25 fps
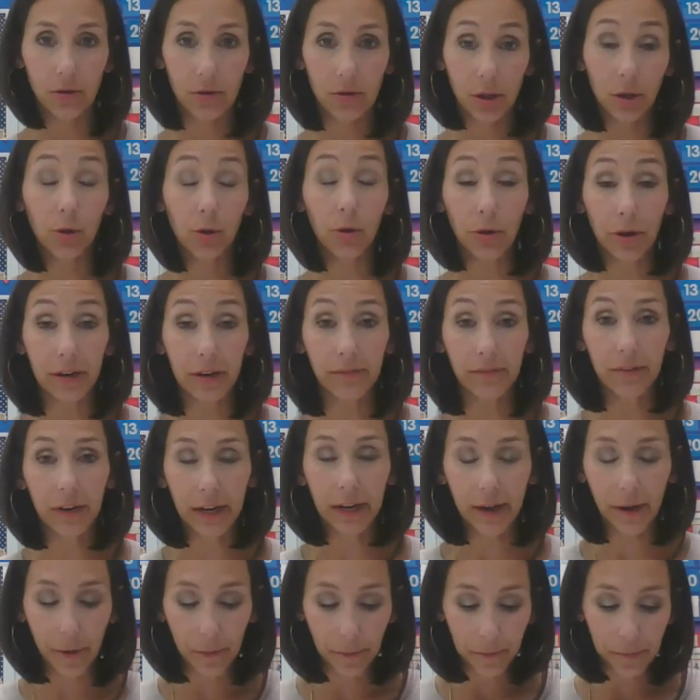the learning
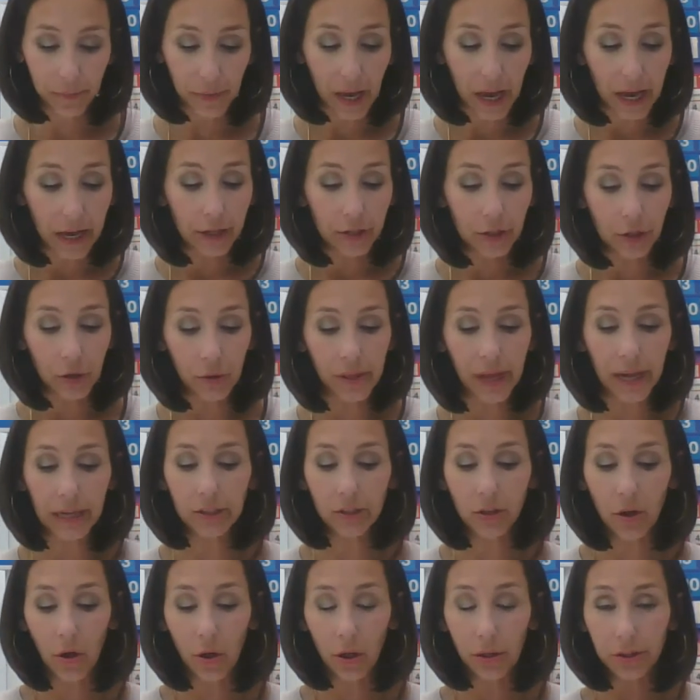video. So
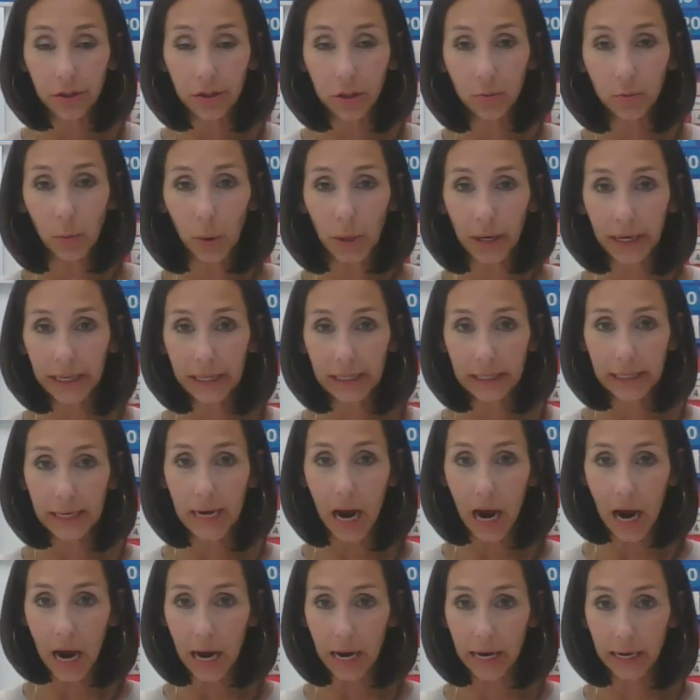that's all this morning at
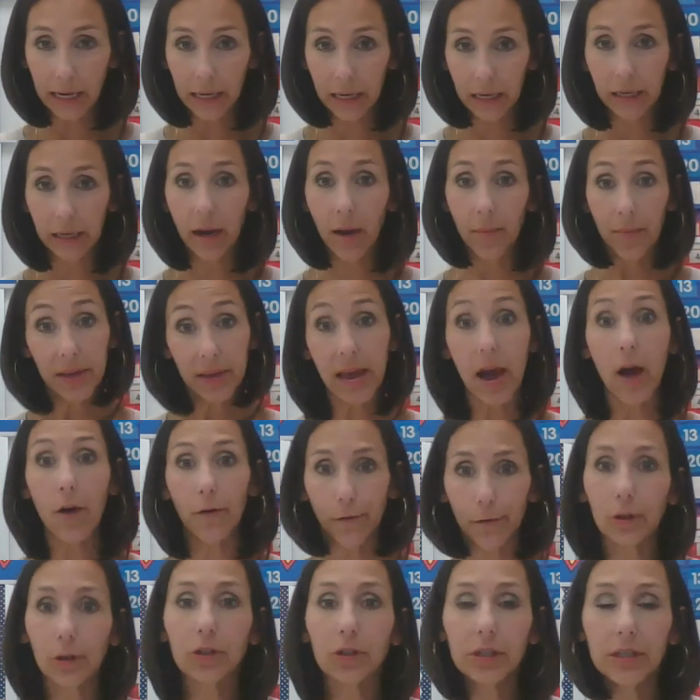9, coming
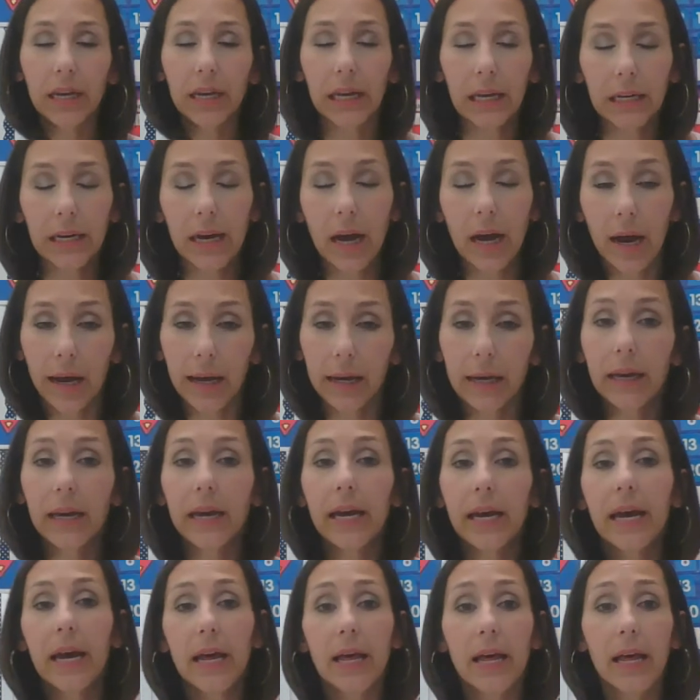out first thing at 9.
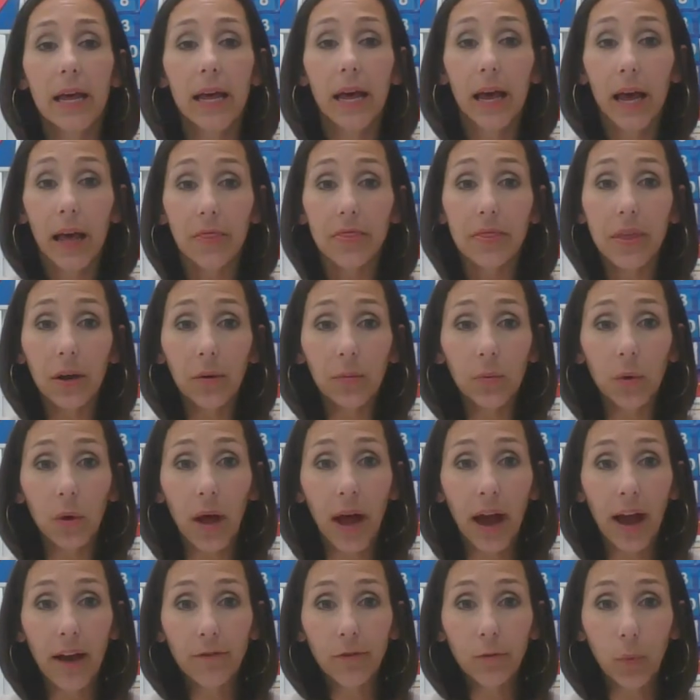Then we'll
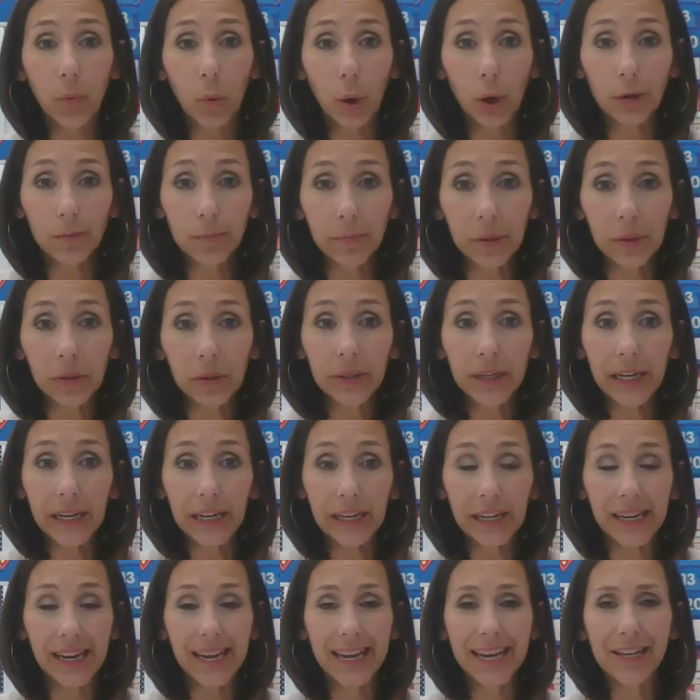have word
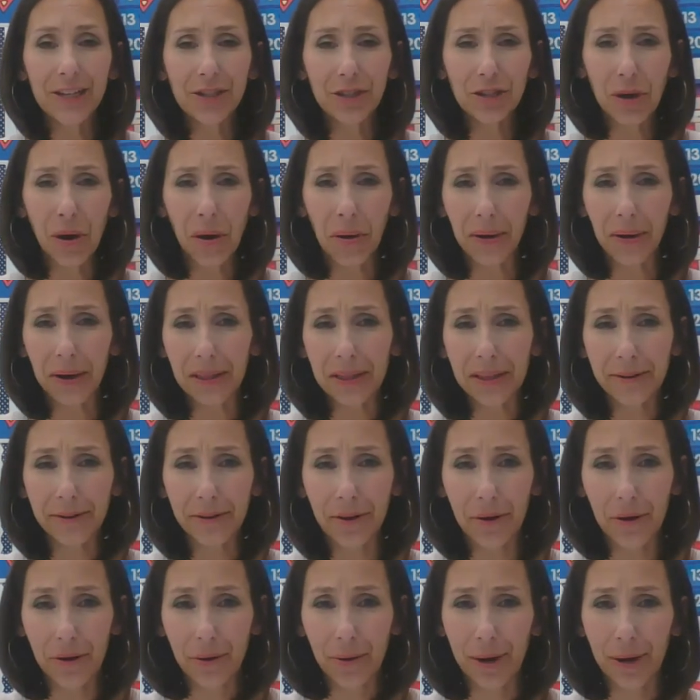building. Sorry, there
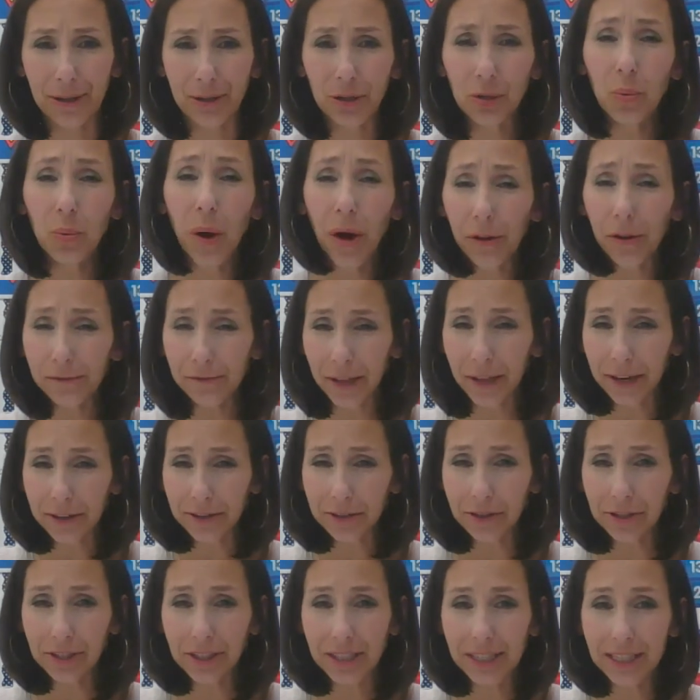are 12
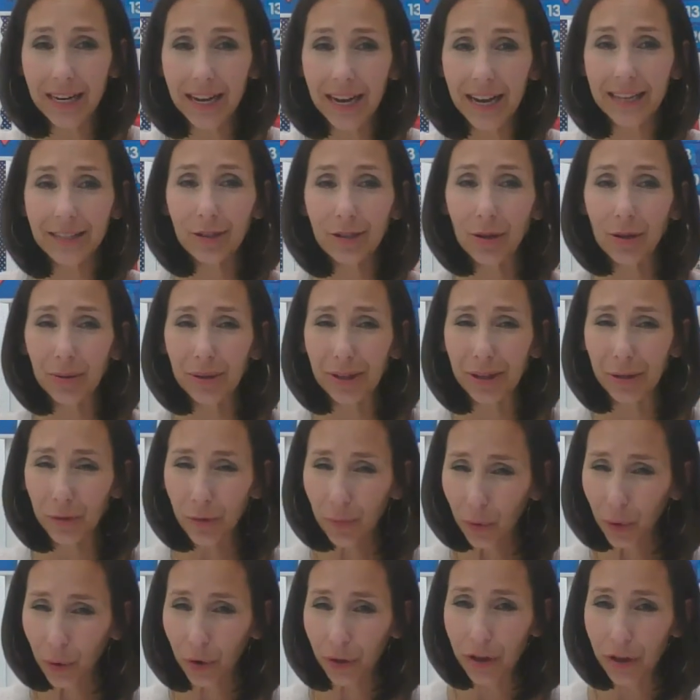letters today, so a little
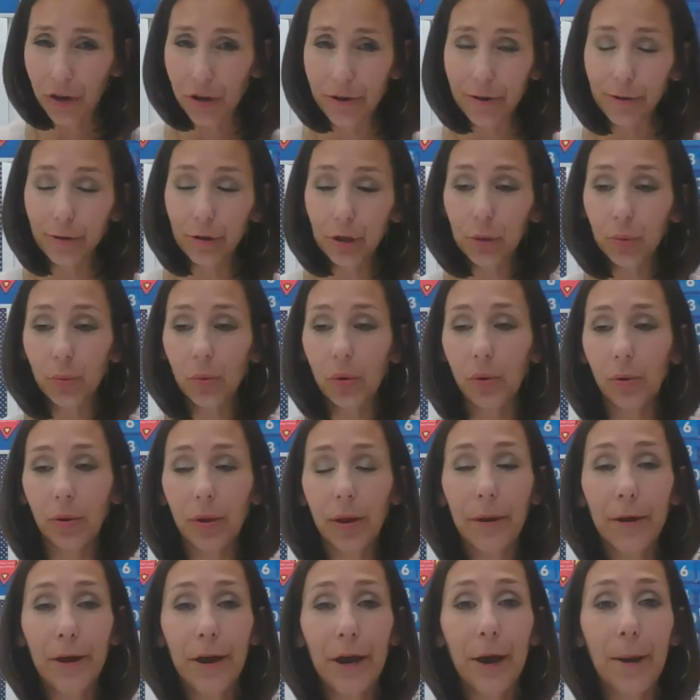more than usual,
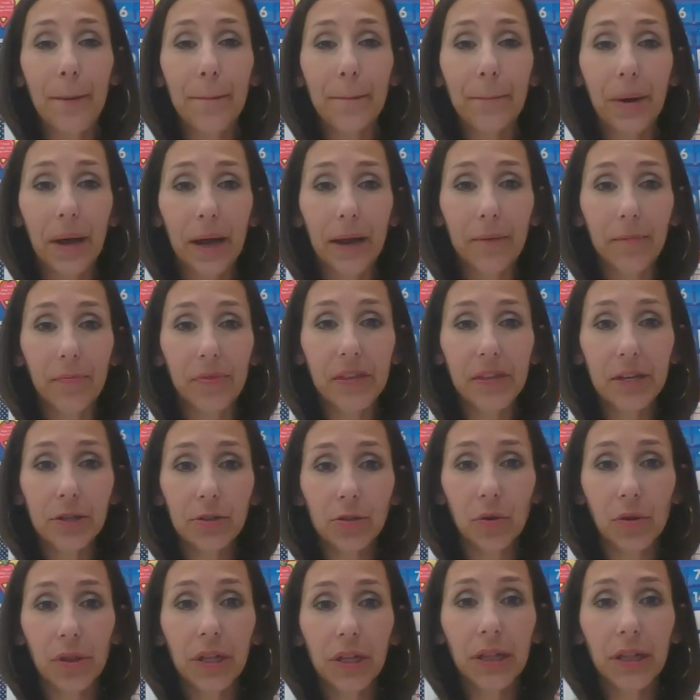but
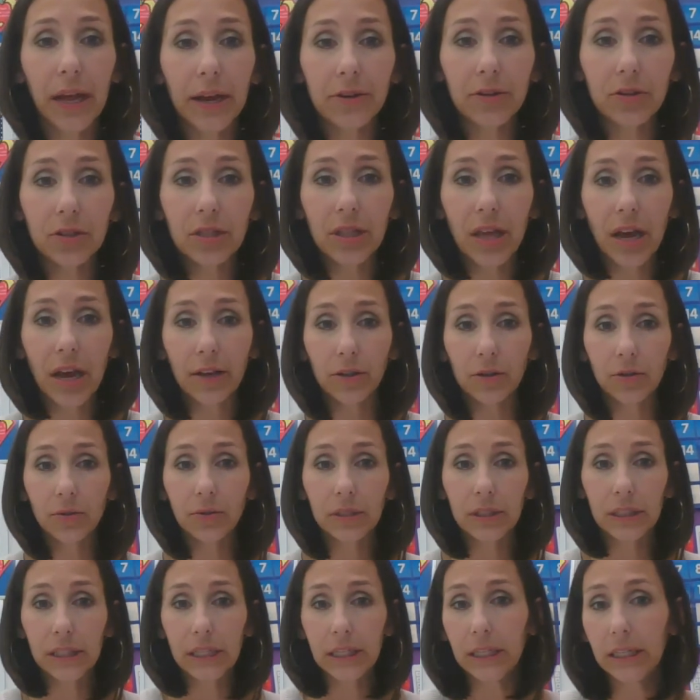these are the letters that you'll
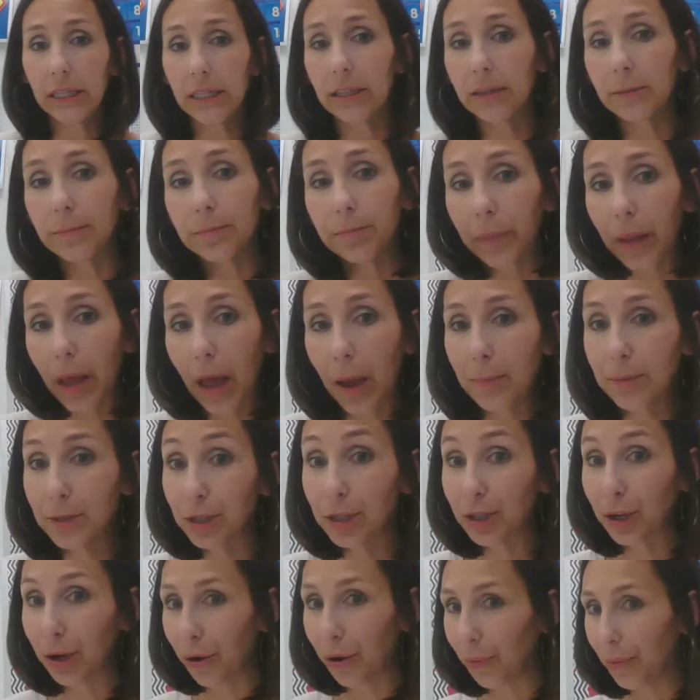need. I'm
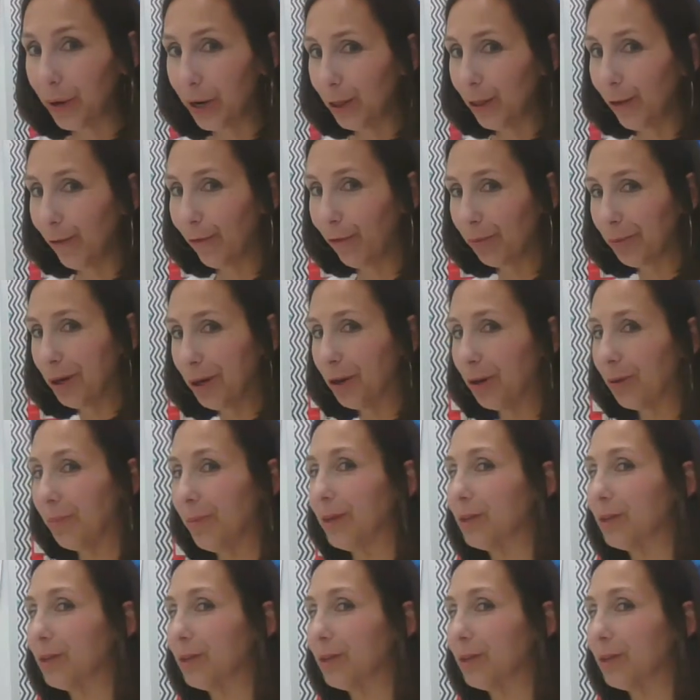just going to read them from here to